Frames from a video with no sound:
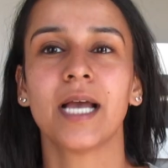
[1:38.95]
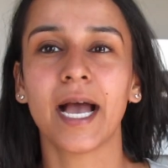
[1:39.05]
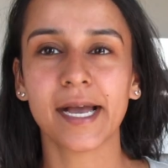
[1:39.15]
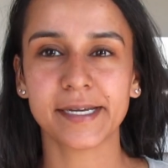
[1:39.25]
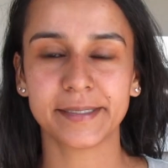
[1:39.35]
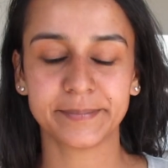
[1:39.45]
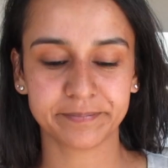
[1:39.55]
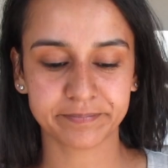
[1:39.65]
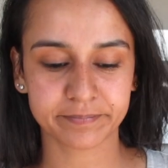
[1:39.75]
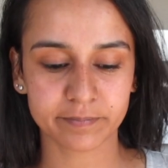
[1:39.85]

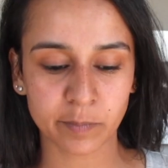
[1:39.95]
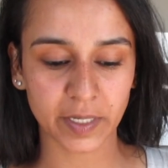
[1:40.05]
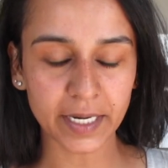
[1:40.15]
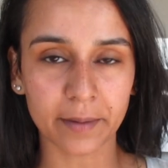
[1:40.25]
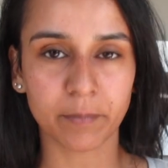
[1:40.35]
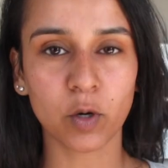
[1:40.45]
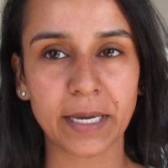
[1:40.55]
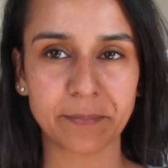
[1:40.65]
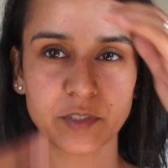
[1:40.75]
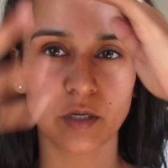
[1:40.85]
But yeah,
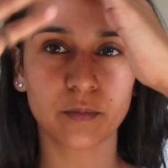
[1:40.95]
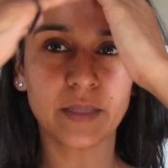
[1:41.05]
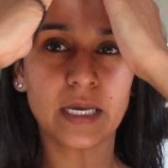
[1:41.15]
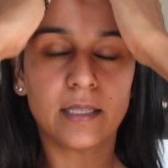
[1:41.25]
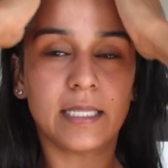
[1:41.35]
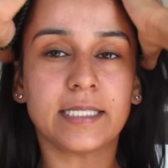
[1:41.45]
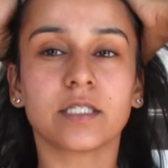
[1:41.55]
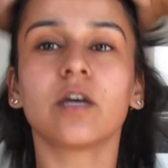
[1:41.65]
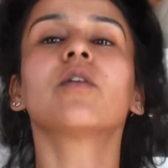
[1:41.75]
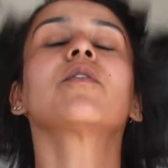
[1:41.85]
okay, so let's
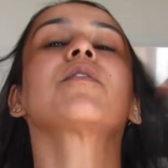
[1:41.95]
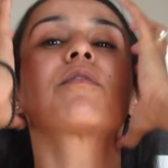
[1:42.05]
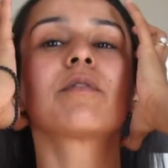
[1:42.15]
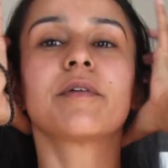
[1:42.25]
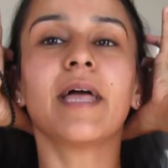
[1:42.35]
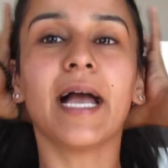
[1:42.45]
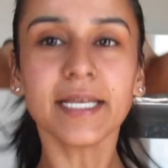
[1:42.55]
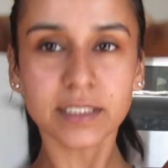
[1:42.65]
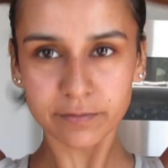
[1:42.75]
go through that.